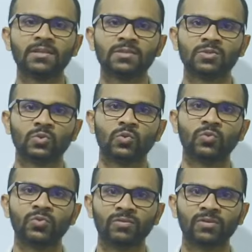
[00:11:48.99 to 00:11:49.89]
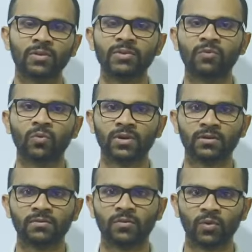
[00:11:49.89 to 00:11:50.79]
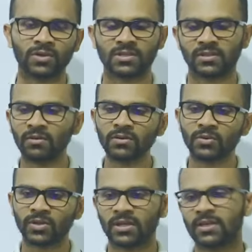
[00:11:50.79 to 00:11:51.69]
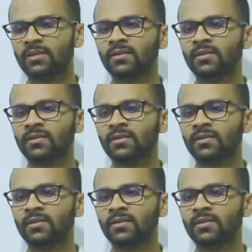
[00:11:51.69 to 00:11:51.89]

so we will be focusing on doing it in